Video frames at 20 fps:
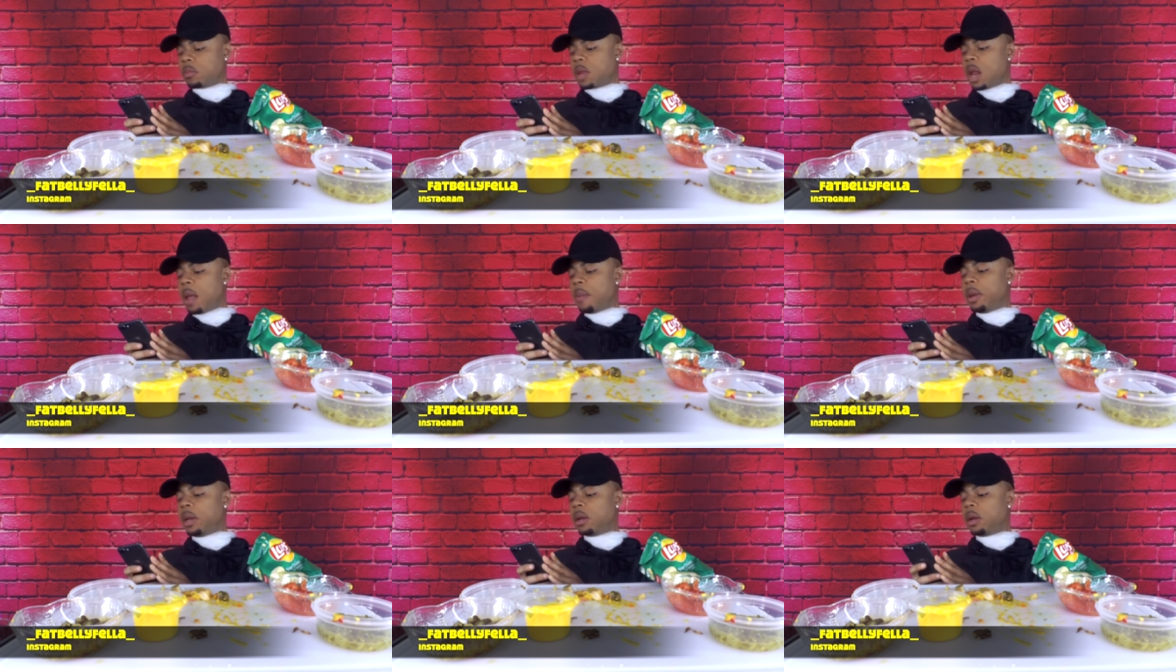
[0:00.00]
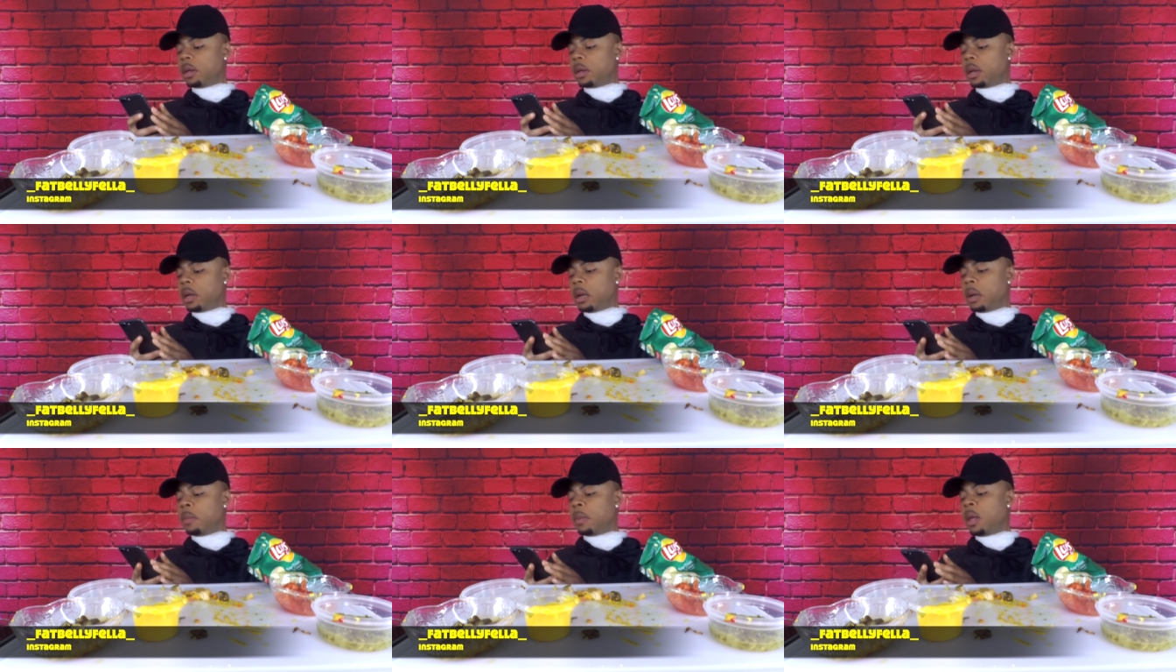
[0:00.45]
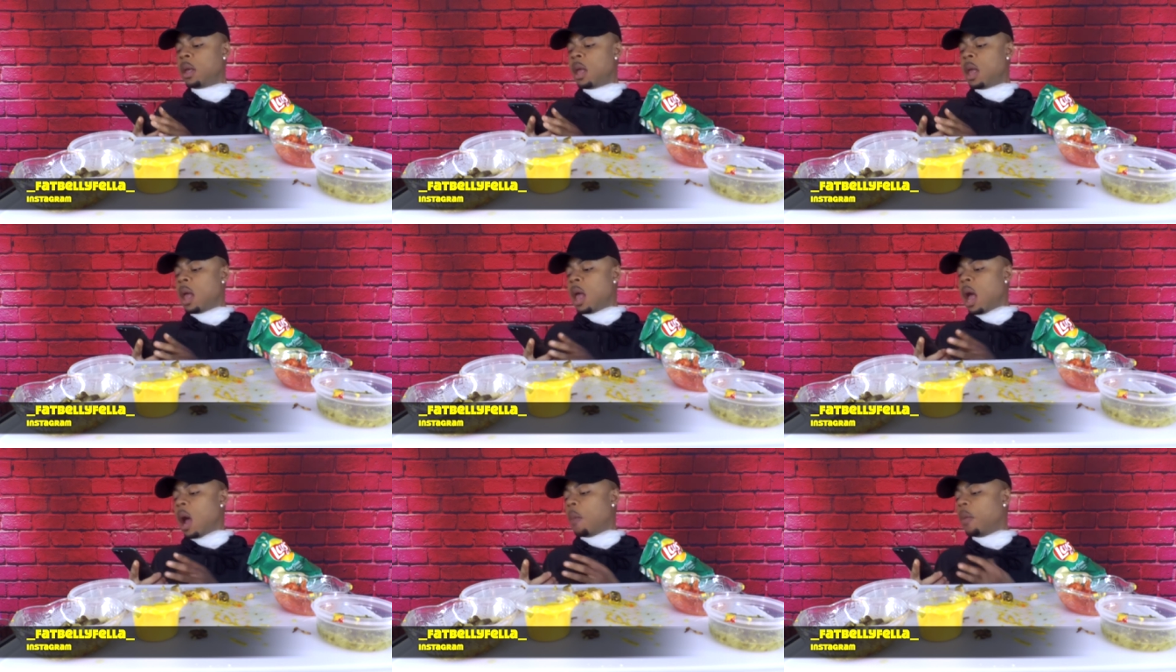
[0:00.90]
I mean, look it up.
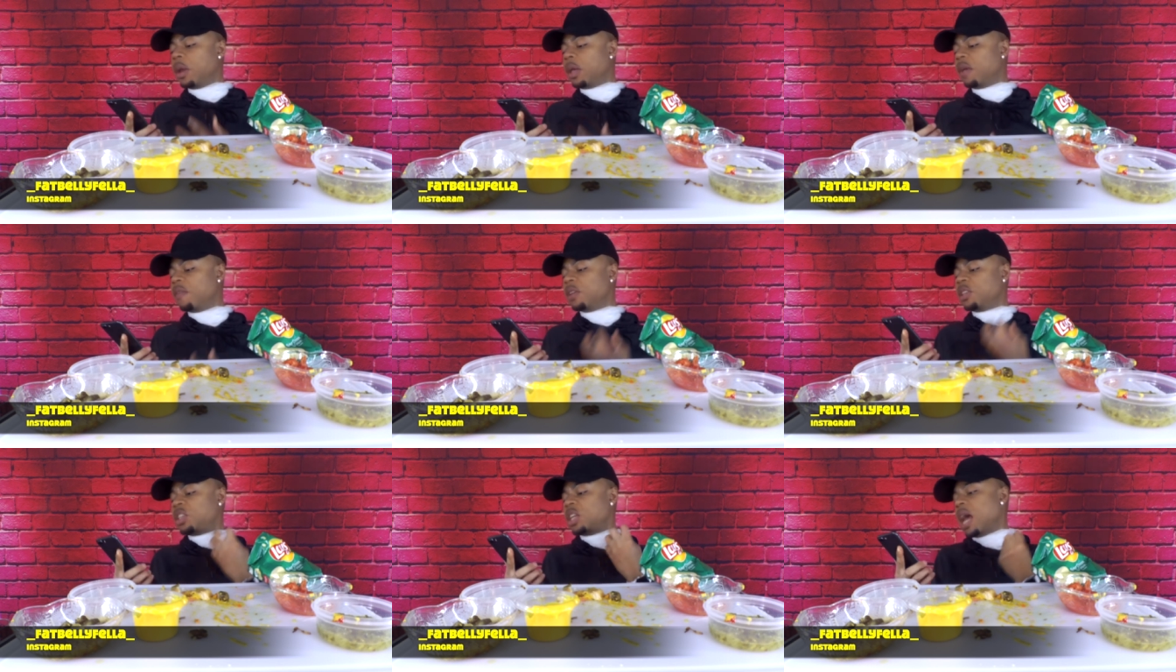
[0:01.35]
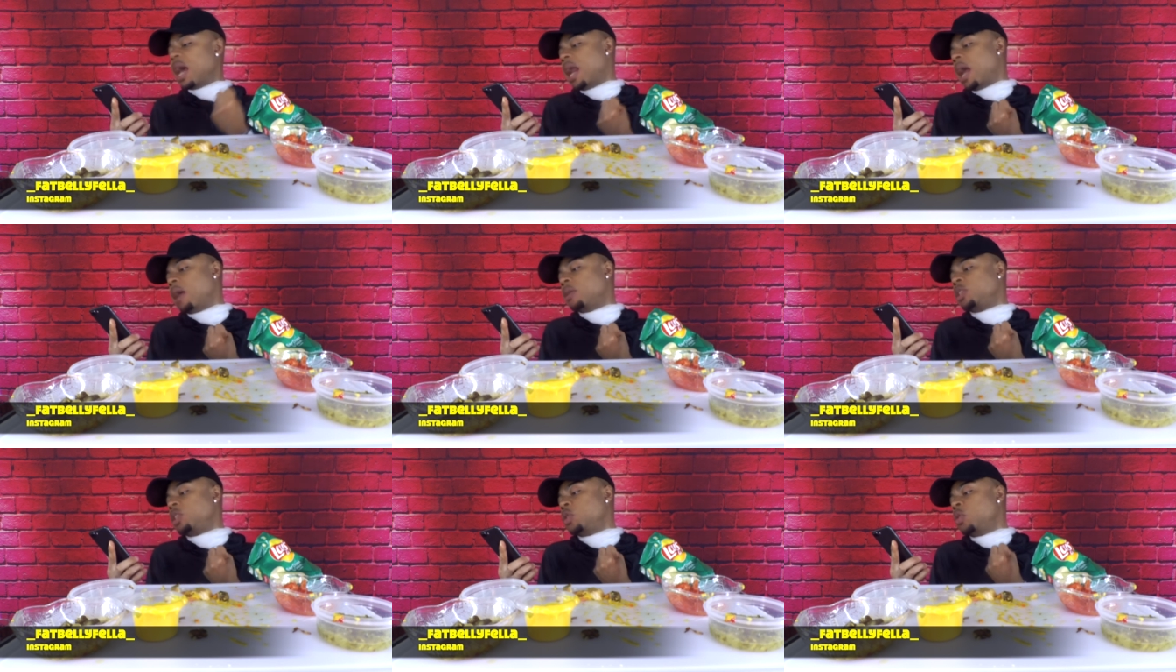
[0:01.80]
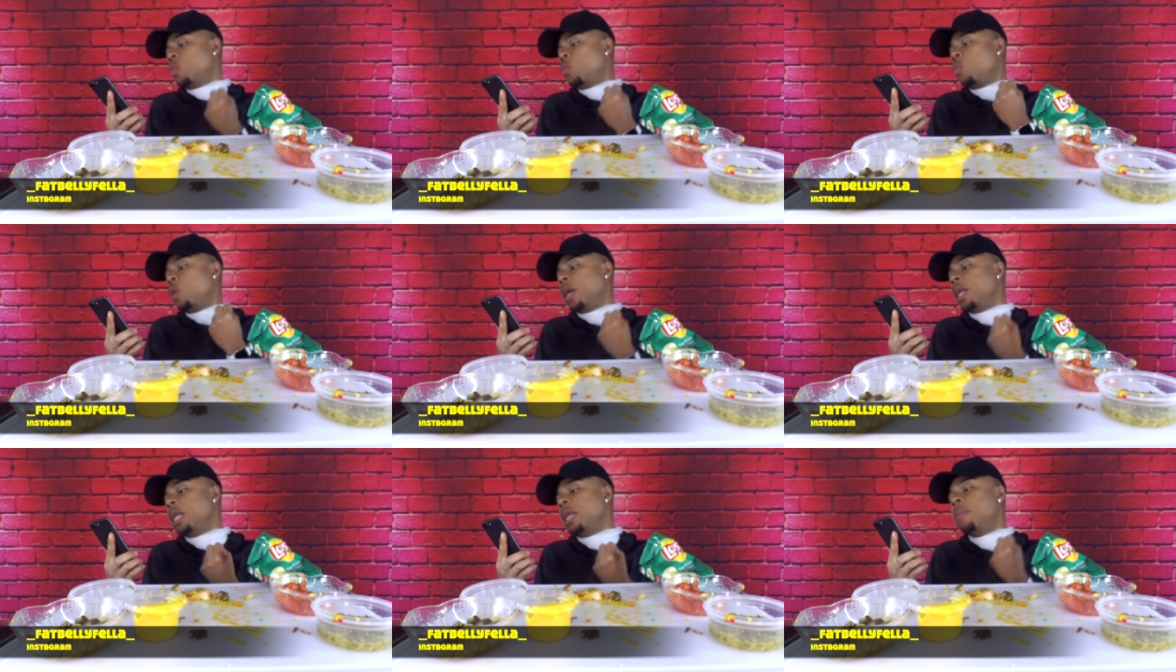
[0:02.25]
I want to give a shout-out to
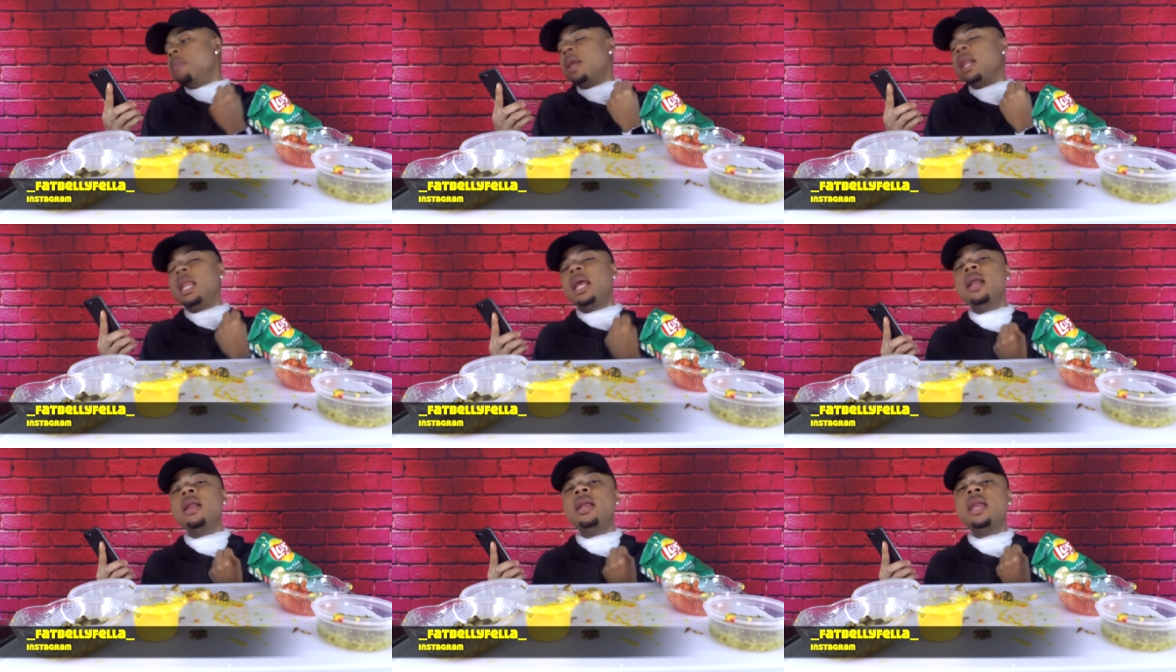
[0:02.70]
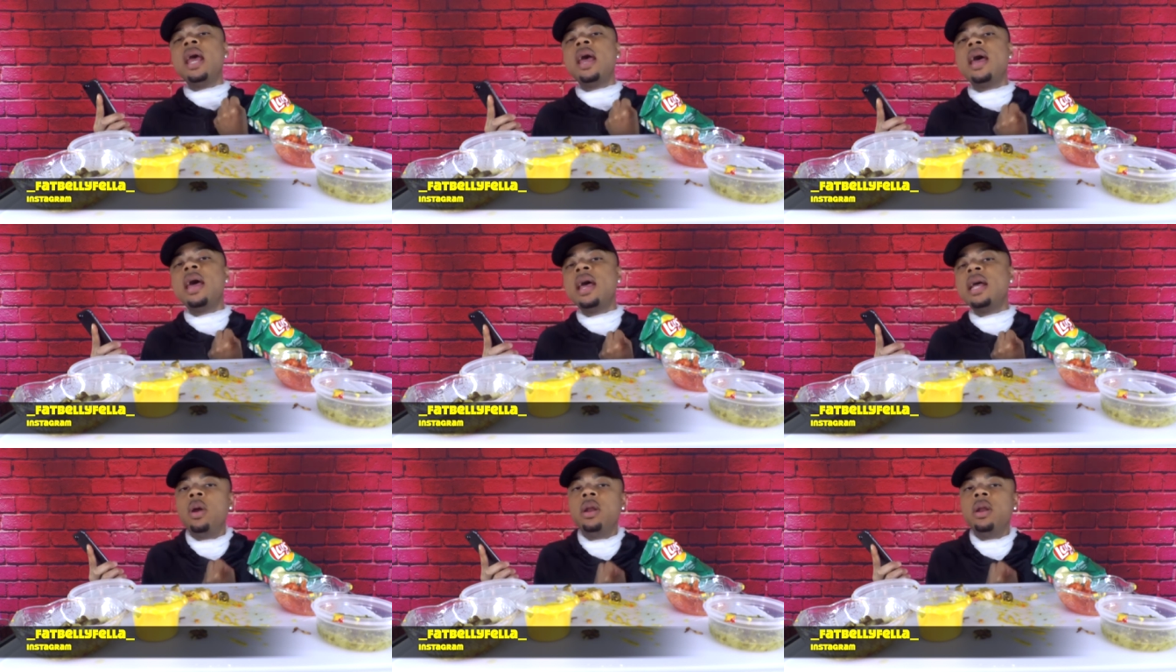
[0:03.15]
Wendy Melendez.